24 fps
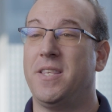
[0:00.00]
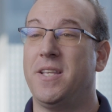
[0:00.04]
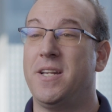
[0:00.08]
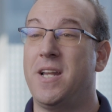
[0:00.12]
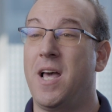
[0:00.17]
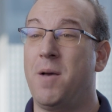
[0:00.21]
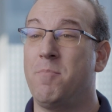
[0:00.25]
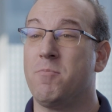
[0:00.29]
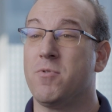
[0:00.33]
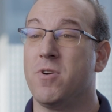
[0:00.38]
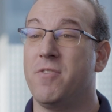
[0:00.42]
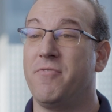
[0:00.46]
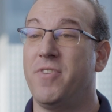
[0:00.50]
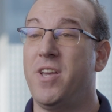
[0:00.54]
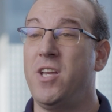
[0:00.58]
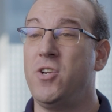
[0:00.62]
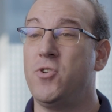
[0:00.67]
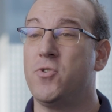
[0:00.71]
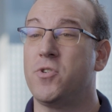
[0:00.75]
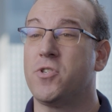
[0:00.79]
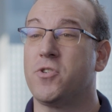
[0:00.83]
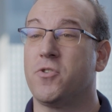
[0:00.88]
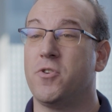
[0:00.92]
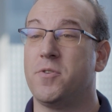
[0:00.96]
in the number of
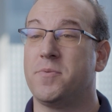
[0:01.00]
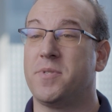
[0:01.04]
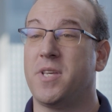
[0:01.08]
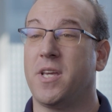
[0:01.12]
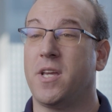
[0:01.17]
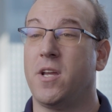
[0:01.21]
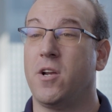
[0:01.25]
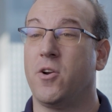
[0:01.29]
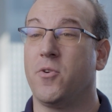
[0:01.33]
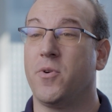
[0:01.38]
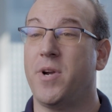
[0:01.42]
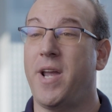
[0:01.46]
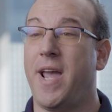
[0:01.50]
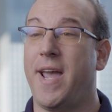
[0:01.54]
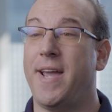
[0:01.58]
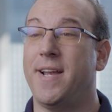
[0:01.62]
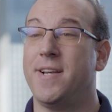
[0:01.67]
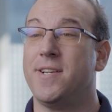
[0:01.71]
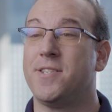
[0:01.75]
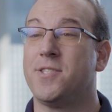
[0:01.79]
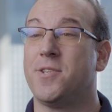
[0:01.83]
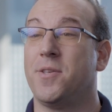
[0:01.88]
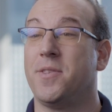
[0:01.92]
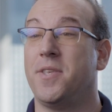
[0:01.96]
interest groups they can
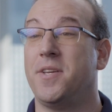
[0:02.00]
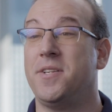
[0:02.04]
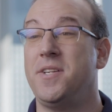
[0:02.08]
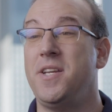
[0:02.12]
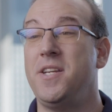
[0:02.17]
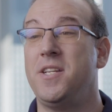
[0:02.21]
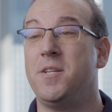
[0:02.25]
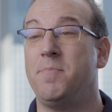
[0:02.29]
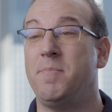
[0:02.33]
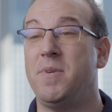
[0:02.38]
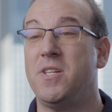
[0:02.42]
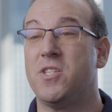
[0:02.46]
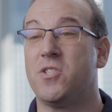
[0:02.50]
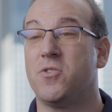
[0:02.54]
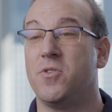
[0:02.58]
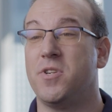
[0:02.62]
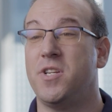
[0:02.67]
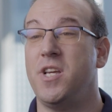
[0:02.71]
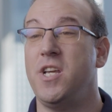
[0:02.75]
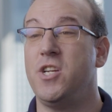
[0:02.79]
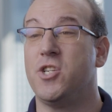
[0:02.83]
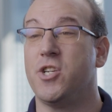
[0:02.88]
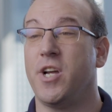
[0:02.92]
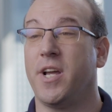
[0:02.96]
create, so they'll need to be
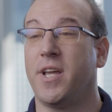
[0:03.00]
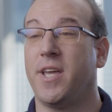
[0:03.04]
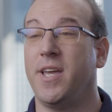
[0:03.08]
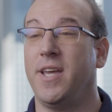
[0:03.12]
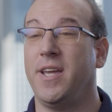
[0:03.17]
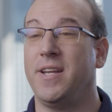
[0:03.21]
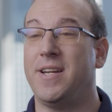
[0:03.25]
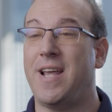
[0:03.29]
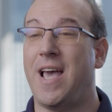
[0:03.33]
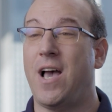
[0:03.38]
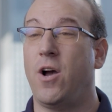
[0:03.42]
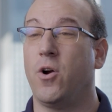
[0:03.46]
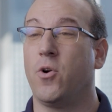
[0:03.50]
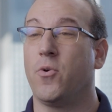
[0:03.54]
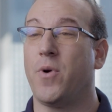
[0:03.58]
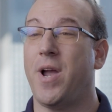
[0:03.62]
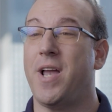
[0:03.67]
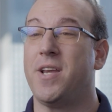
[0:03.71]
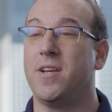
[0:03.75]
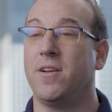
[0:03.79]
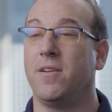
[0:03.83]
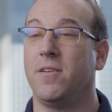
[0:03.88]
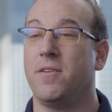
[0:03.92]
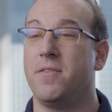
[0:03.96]
strategic in how
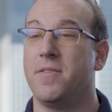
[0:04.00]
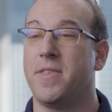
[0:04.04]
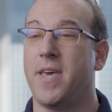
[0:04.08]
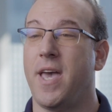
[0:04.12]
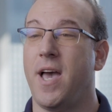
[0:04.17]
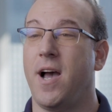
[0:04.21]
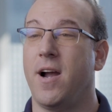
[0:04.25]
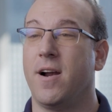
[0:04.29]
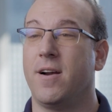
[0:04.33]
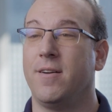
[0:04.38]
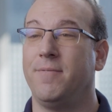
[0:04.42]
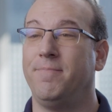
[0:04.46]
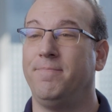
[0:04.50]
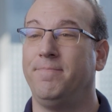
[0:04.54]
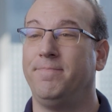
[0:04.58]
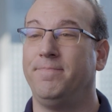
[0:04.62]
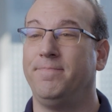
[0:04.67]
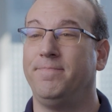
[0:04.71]
granular they are.